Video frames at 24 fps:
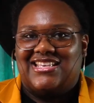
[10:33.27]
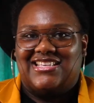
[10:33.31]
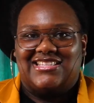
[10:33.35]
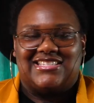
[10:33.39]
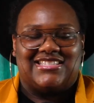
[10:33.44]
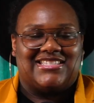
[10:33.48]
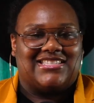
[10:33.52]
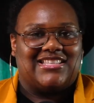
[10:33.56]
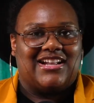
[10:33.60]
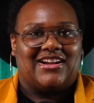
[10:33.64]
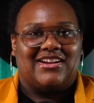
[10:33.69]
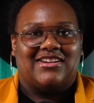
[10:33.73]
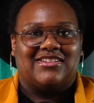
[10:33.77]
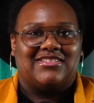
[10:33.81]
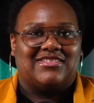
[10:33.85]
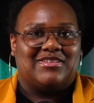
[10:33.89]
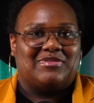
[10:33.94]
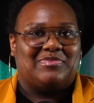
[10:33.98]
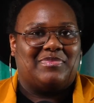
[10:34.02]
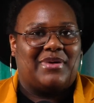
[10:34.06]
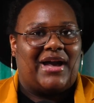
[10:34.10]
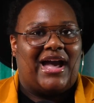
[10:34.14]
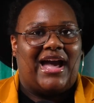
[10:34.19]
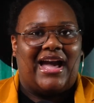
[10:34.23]
stirred the
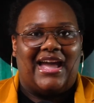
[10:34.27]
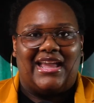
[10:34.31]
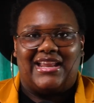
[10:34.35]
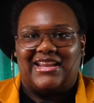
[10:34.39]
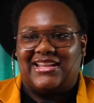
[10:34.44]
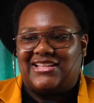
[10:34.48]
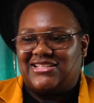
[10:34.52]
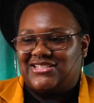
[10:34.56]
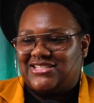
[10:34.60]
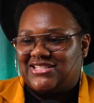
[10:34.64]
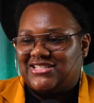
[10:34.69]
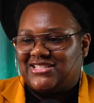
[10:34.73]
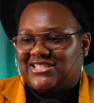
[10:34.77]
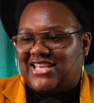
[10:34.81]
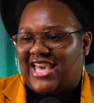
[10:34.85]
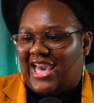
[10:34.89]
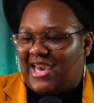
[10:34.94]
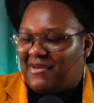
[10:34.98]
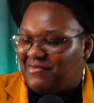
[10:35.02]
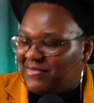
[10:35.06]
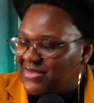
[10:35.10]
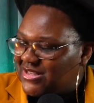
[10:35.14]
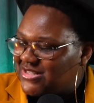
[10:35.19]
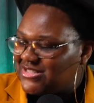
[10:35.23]
pot and just
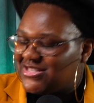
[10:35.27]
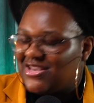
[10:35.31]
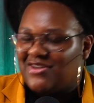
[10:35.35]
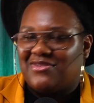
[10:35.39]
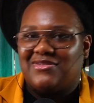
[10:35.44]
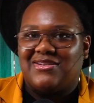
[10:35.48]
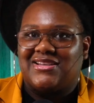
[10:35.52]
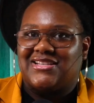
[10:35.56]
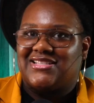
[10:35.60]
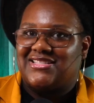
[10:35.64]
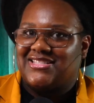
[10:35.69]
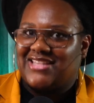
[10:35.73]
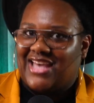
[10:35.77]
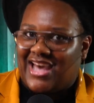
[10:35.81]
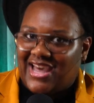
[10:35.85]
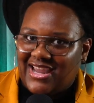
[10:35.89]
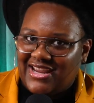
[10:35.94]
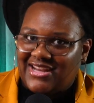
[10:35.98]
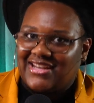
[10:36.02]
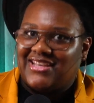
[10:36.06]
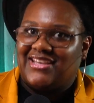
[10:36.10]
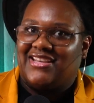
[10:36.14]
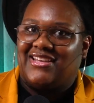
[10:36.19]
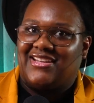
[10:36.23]
got me so
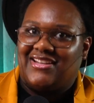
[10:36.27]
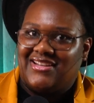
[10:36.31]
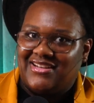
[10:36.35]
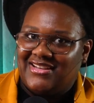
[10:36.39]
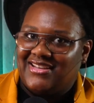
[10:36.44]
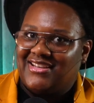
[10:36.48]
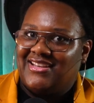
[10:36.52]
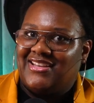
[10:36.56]
excited.